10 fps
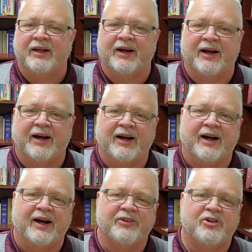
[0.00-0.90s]

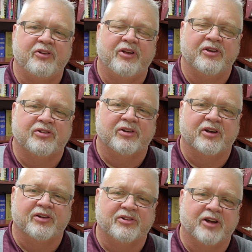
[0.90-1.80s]
to this
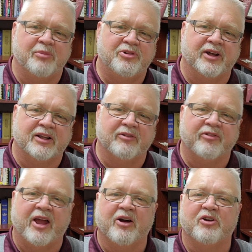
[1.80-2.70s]
subject of
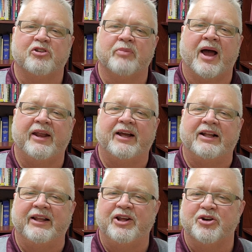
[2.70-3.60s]
charismatic
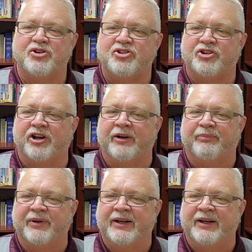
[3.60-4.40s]
leadership.